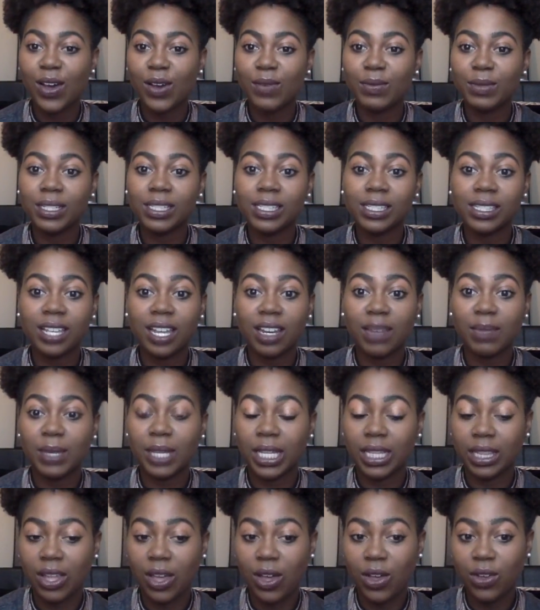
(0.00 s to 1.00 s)
This is going to be
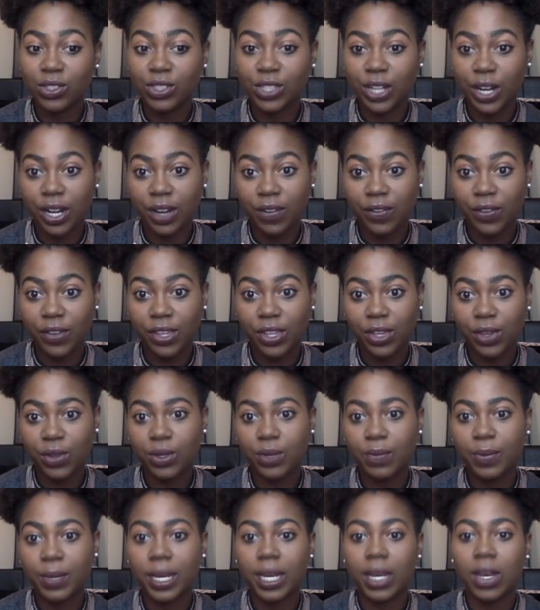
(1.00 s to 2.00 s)
a long journey for you
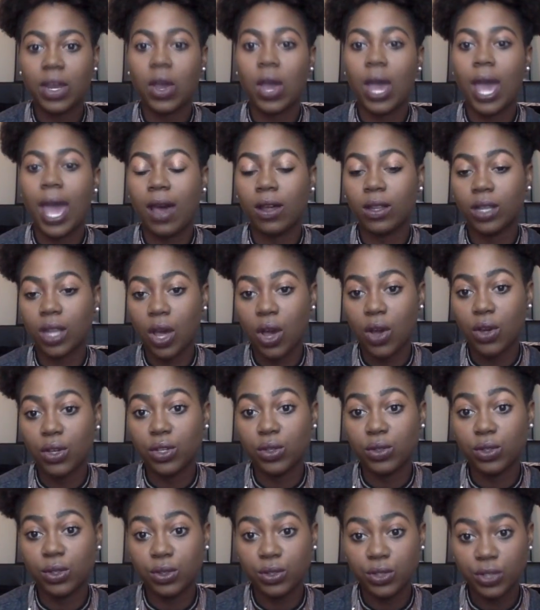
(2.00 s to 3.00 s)
depending on how long you
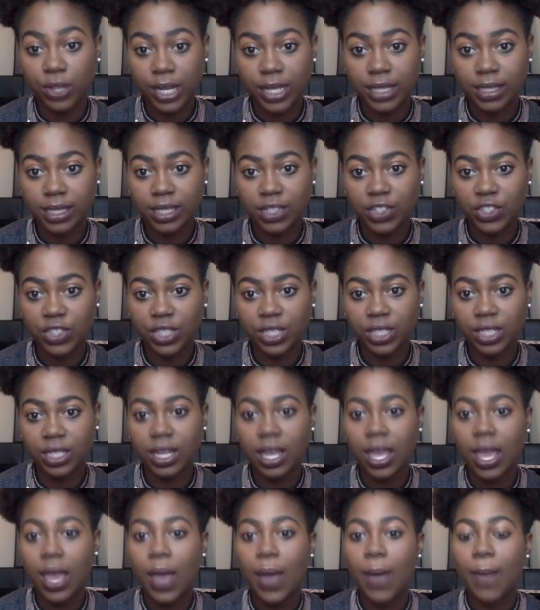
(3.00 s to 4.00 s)
do transition.
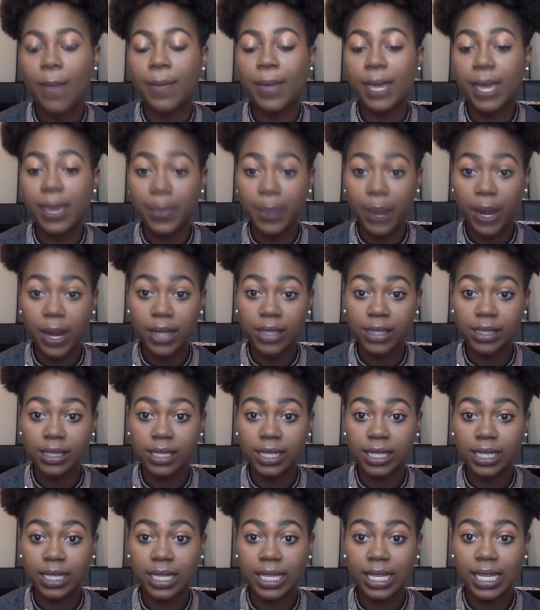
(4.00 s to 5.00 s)
Me
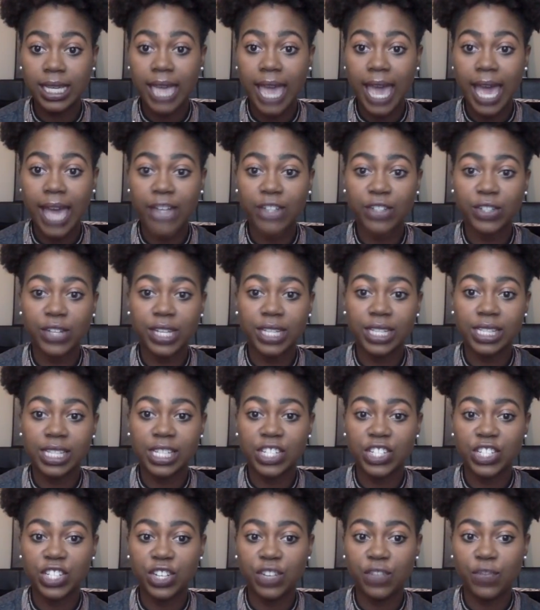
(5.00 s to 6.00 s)
personally, I
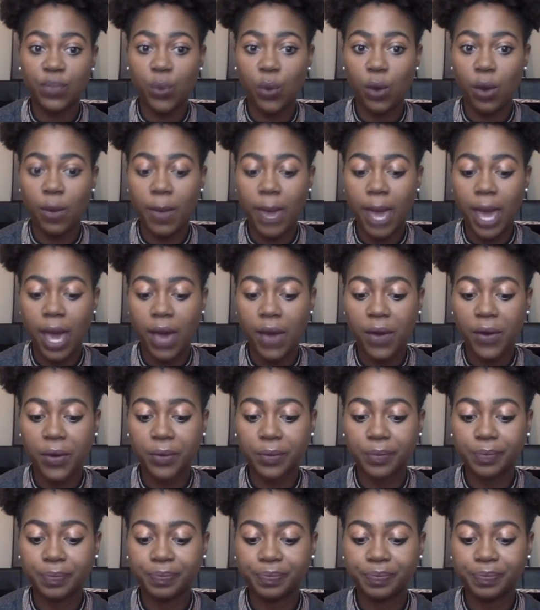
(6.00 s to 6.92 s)
transitioned for about